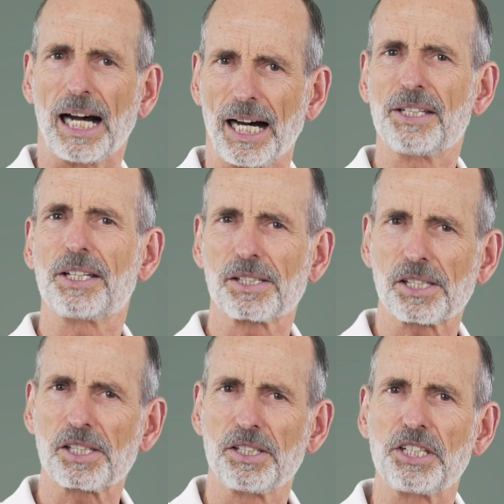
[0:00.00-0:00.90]
gets
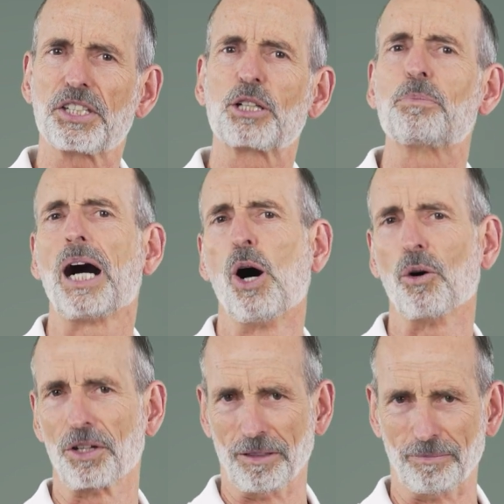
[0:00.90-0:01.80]
used to this
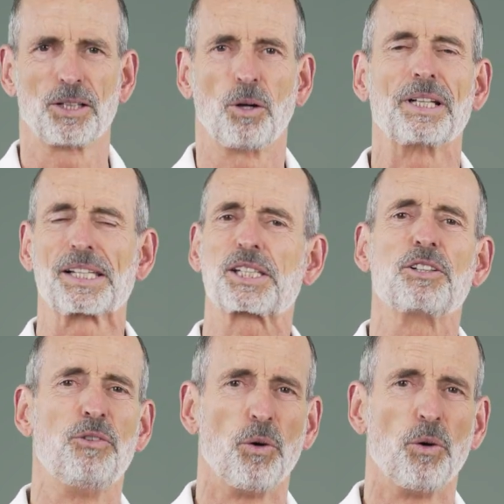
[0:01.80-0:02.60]
inactivity.